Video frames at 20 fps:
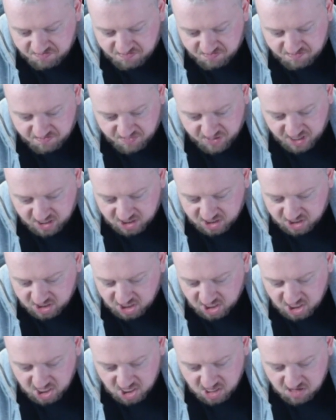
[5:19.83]

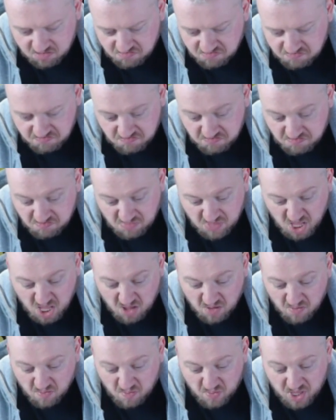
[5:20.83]
PC,
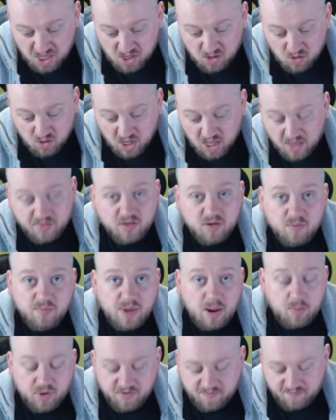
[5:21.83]
PU leather
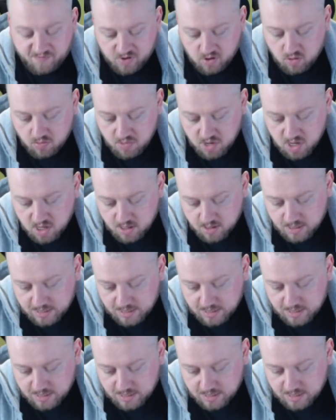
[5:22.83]
memory foam,